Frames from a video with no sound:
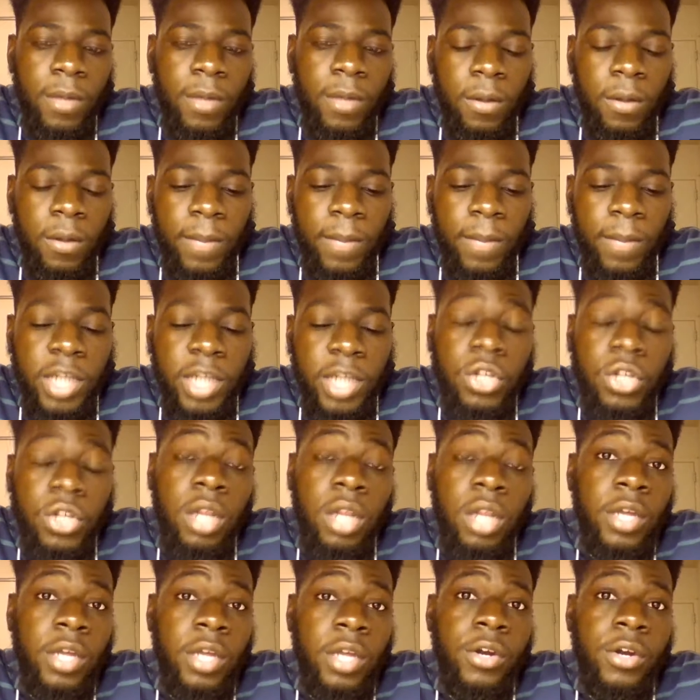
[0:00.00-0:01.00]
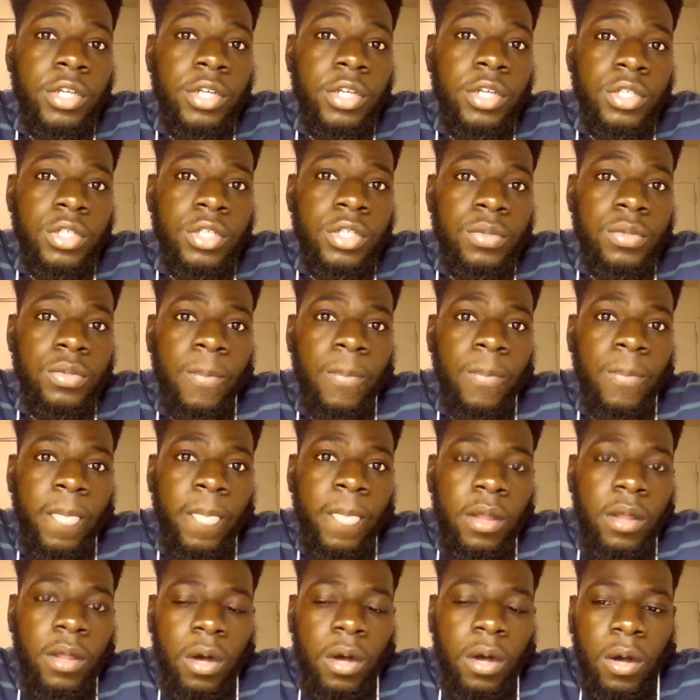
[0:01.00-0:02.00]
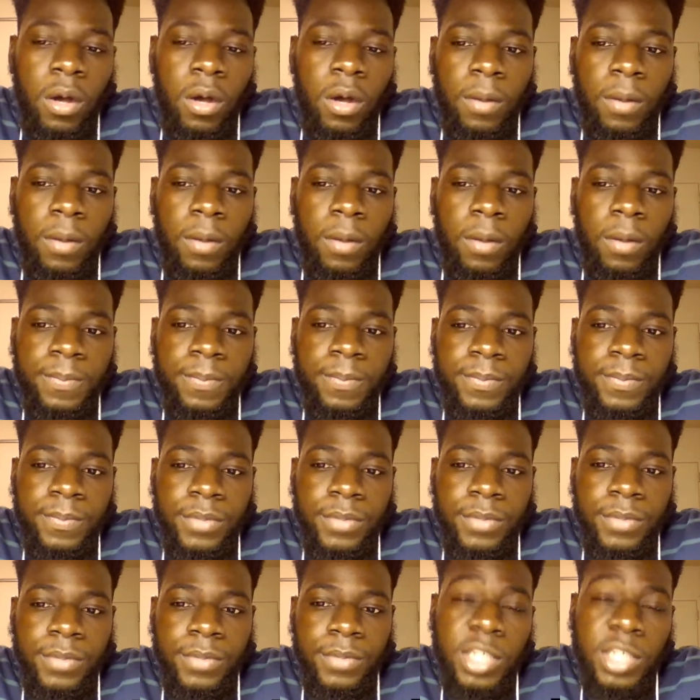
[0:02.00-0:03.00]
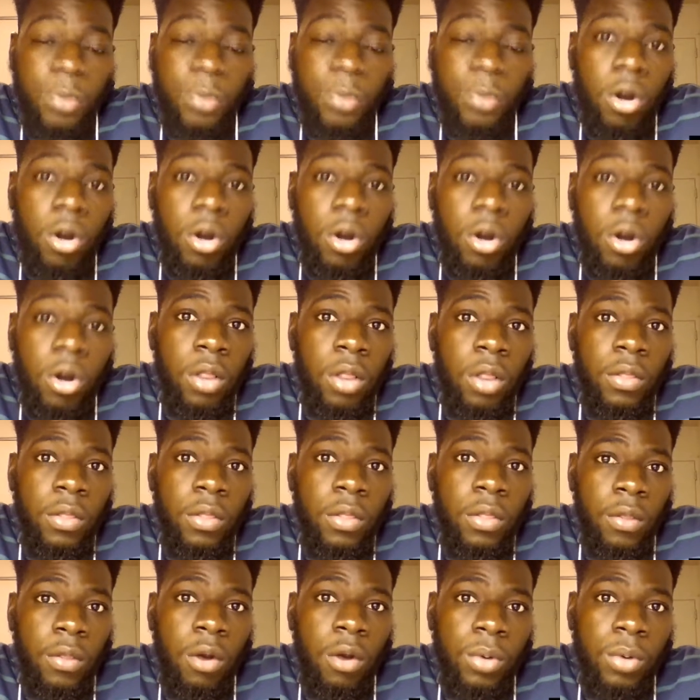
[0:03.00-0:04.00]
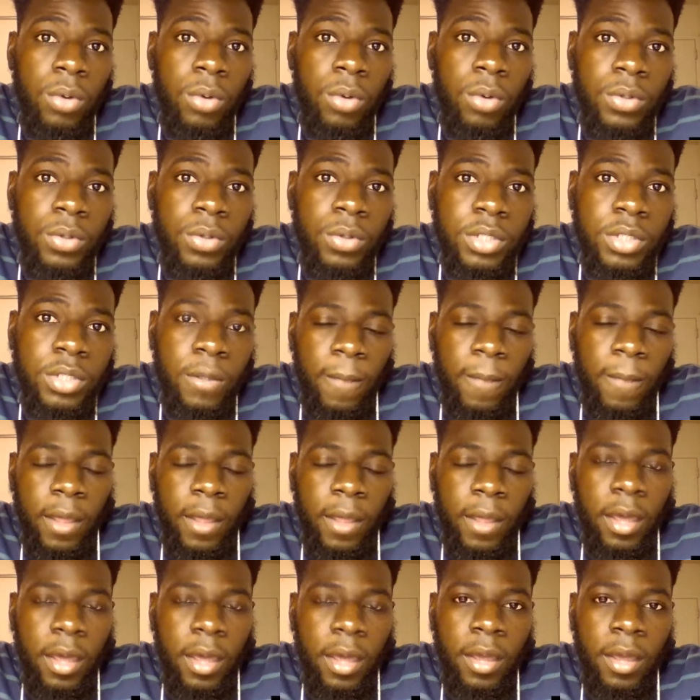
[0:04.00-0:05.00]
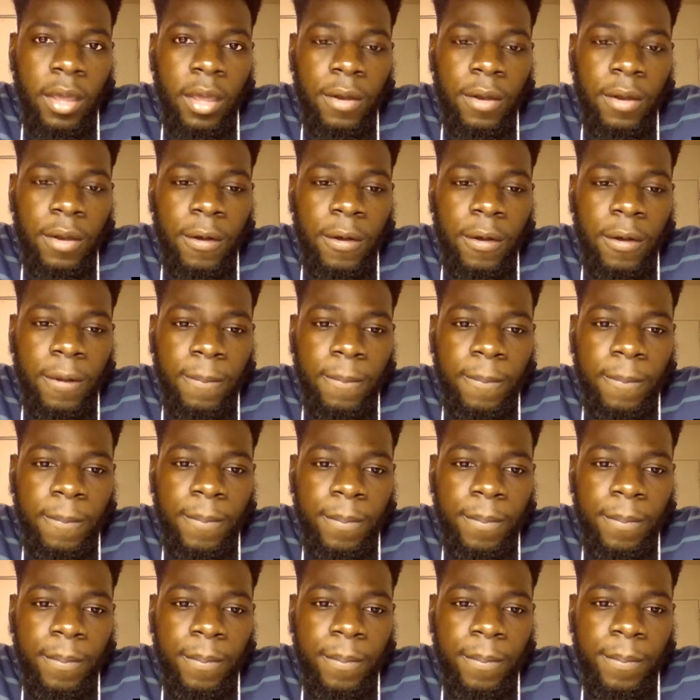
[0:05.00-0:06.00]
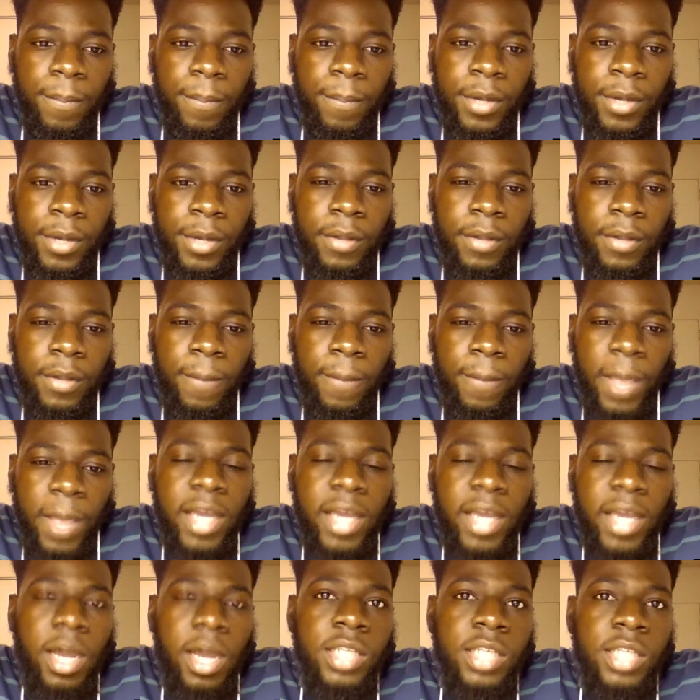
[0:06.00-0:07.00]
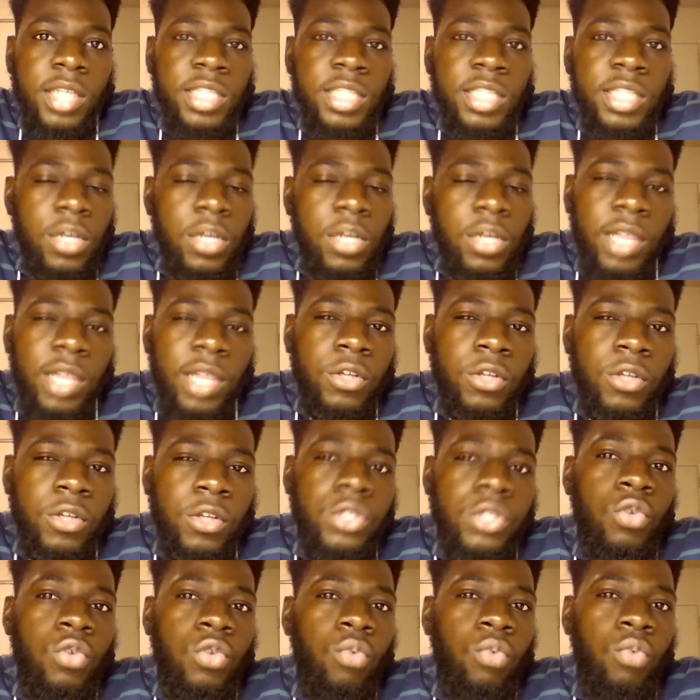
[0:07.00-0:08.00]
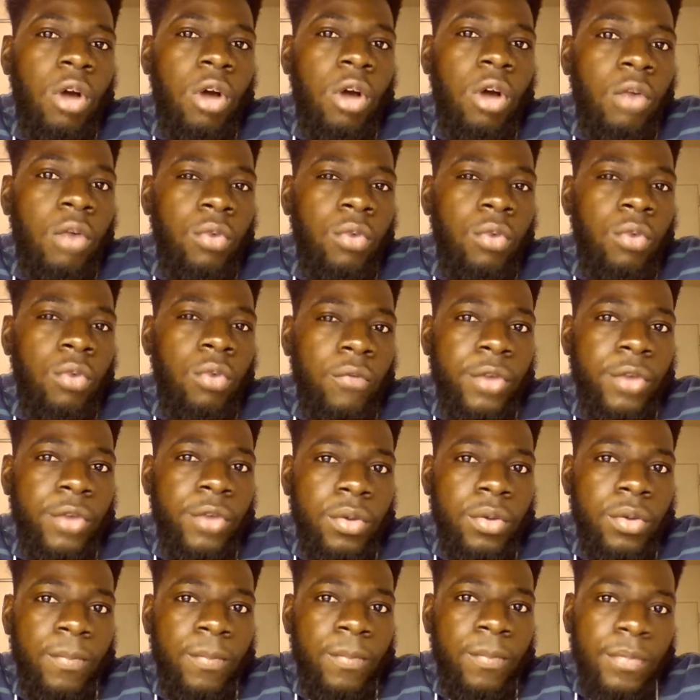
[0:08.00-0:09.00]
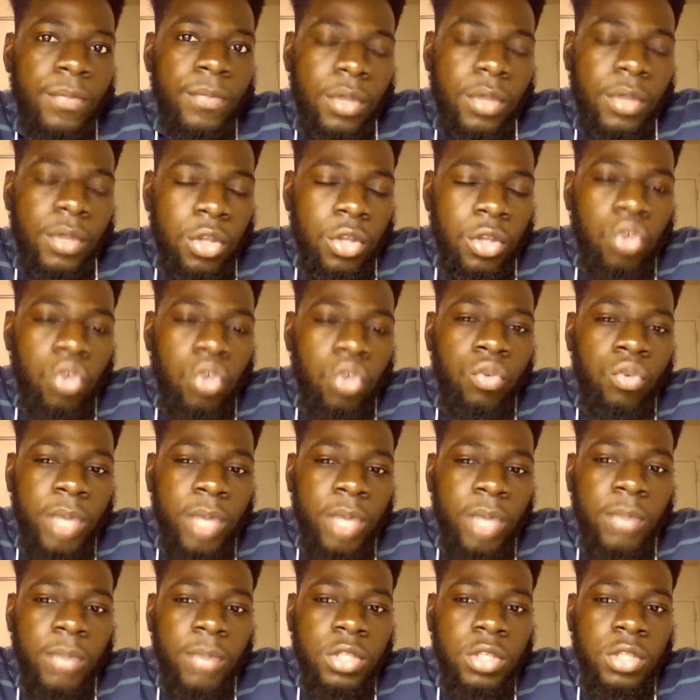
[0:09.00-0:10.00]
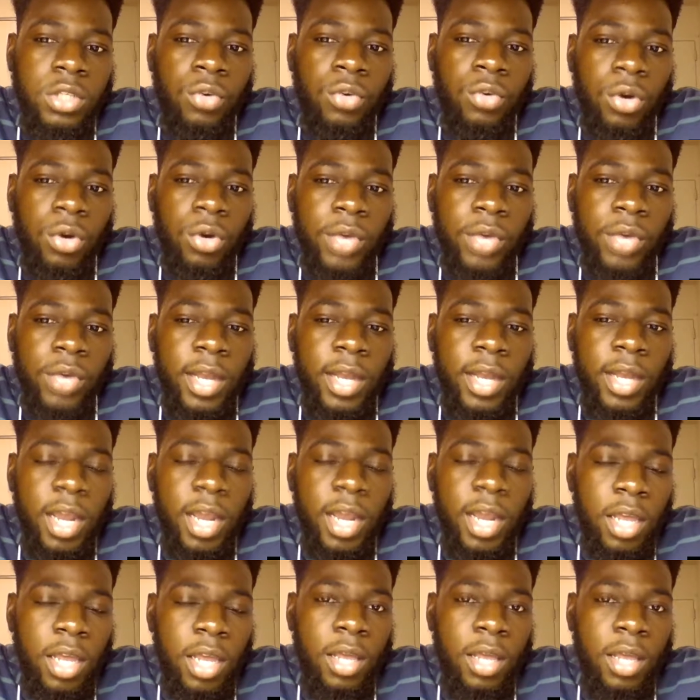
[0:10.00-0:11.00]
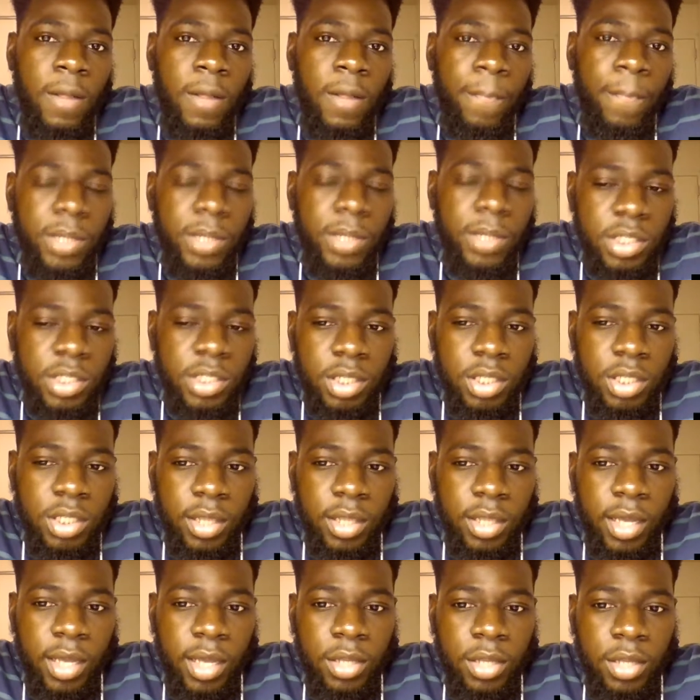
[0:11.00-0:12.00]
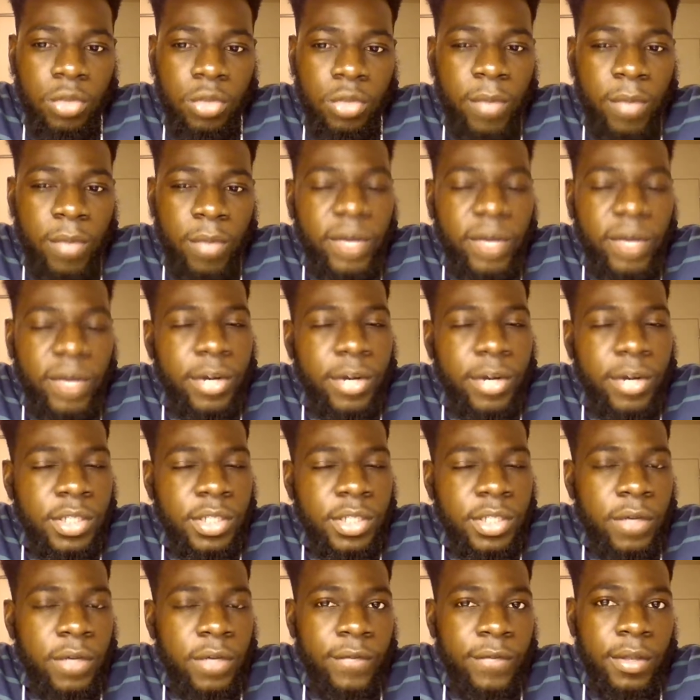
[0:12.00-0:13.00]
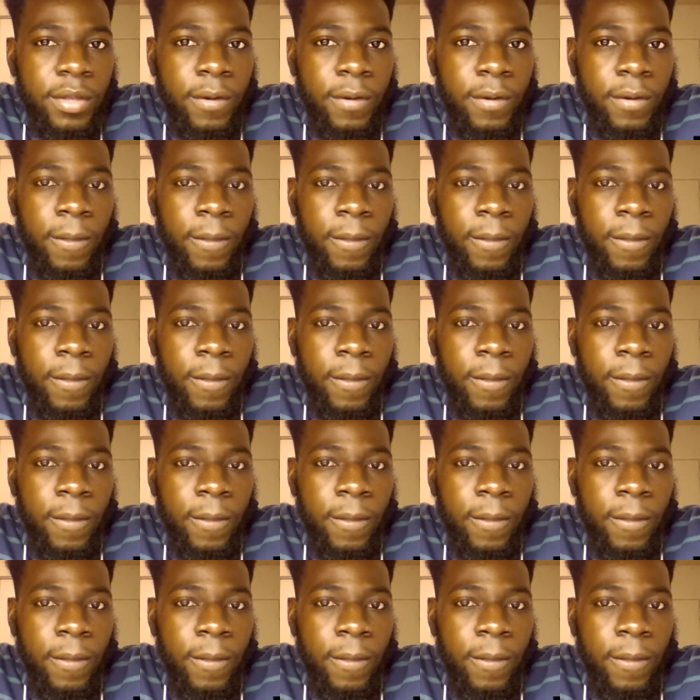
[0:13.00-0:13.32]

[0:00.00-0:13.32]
I strongly encourage you to explore all our roles. And but I can honestly tell you that there is no wrong role for you. You'll be able to grow in any position that you may find yourself in.